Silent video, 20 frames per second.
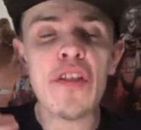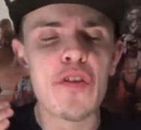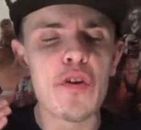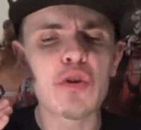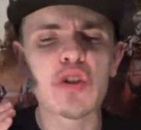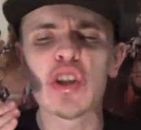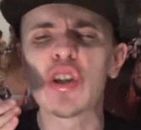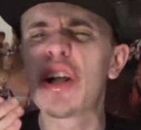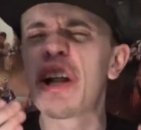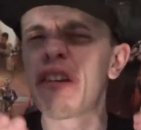
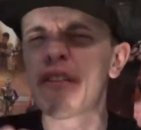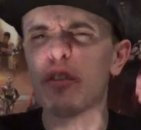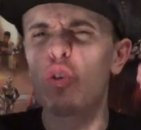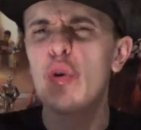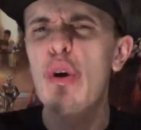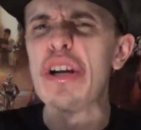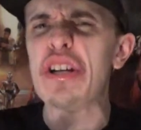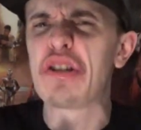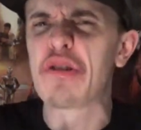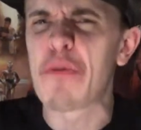There's a lot of
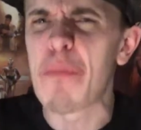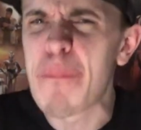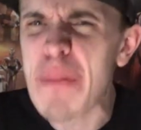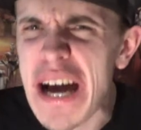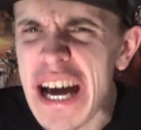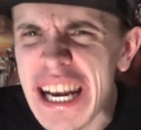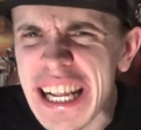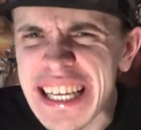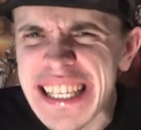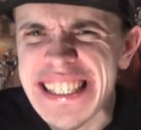great
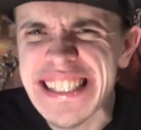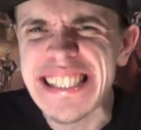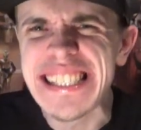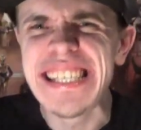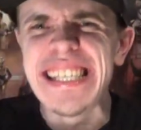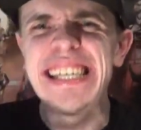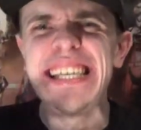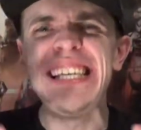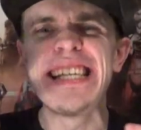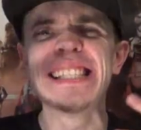dramatic
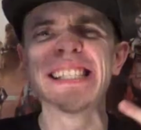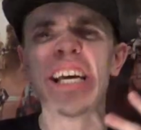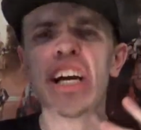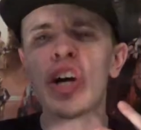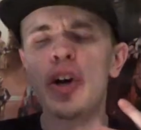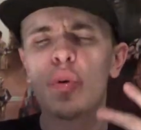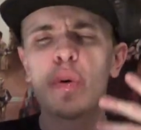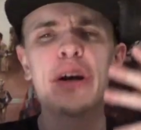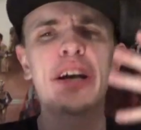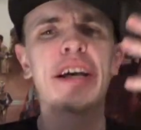scenes,
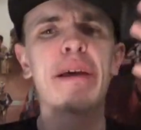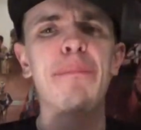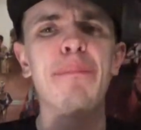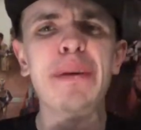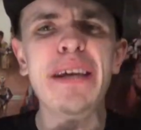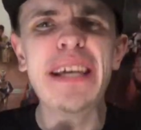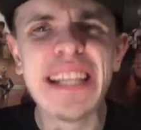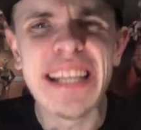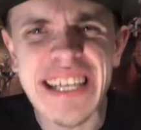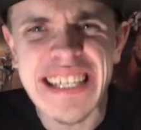great
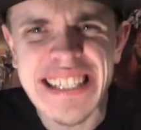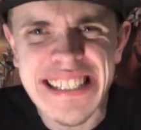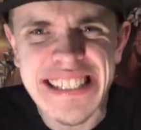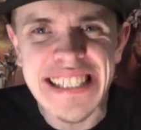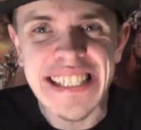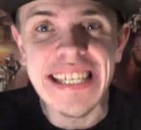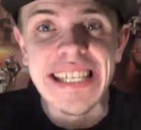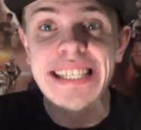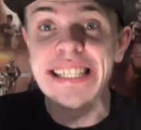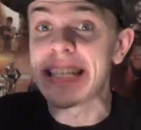comedic
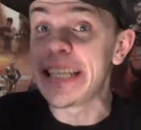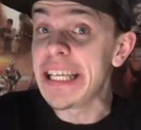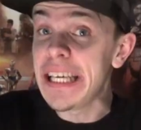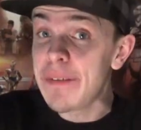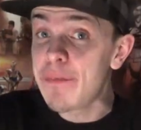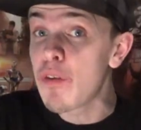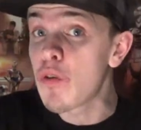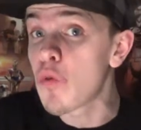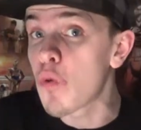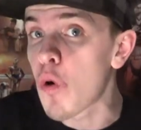scenes, and
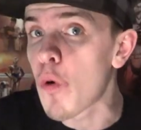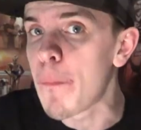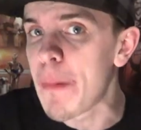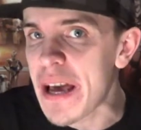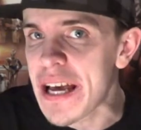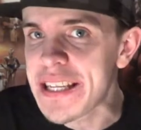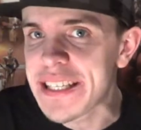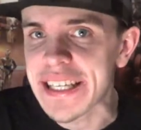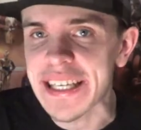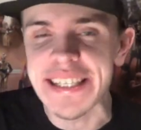even
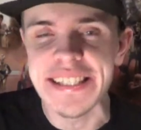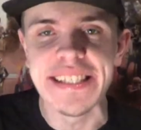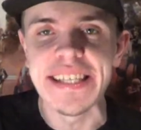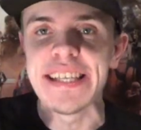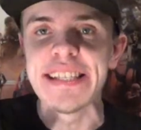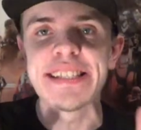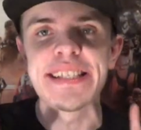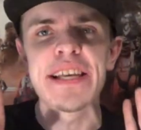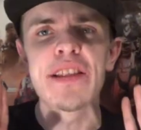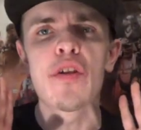romantic
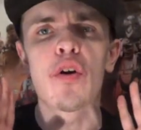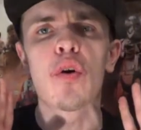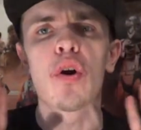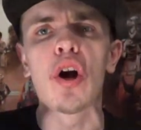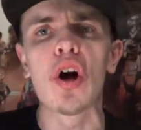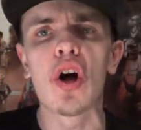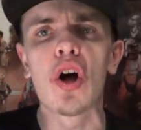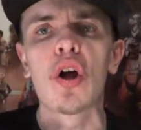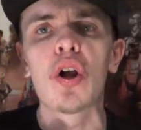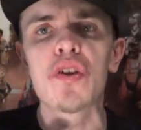scenes, and they're
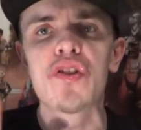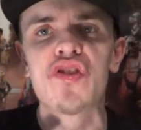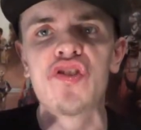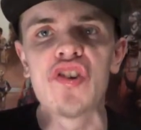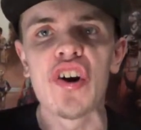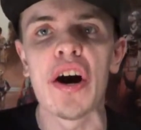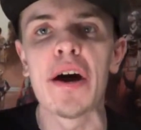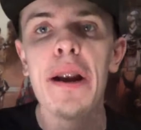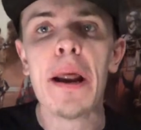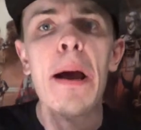all
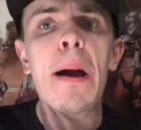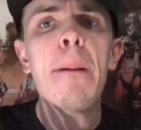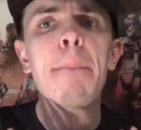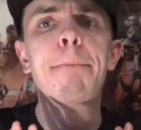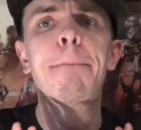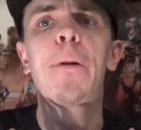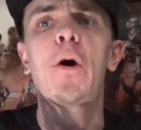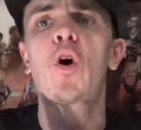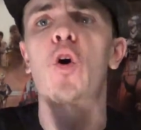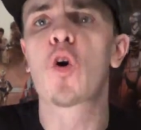done
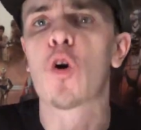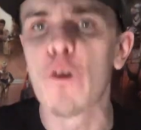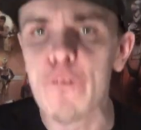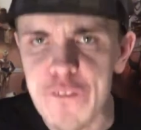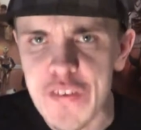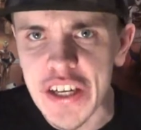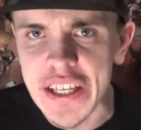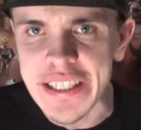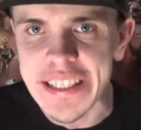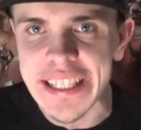
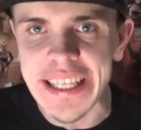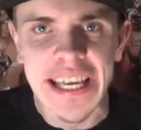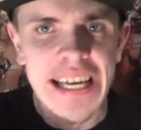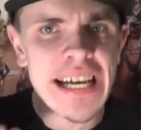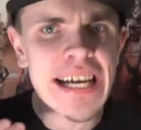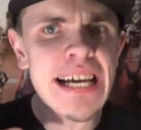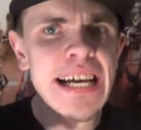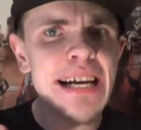perfectly.